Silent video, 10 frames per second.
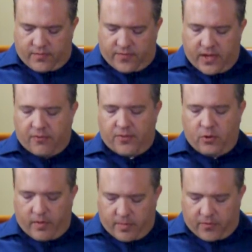5th,
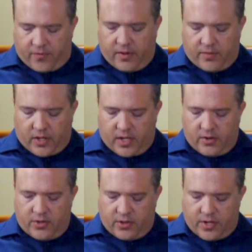November 5th,
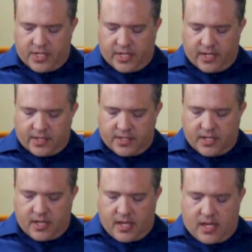130 tickets.
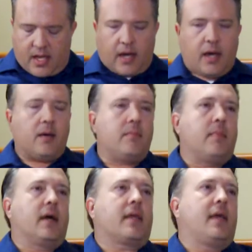
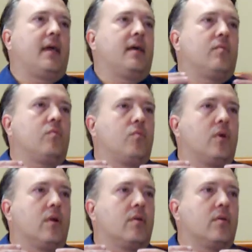Again,
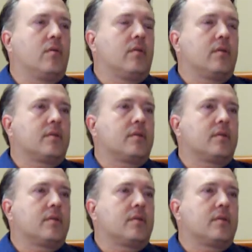we're,